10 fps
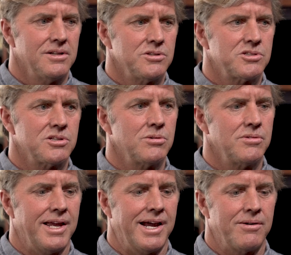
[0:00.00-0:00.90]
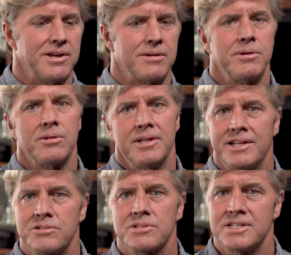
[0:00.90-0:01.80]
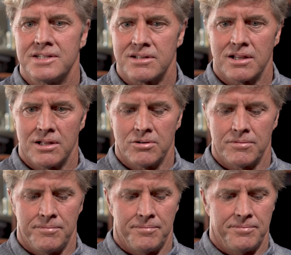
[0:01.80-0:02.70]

so that we can build the interest into the loan.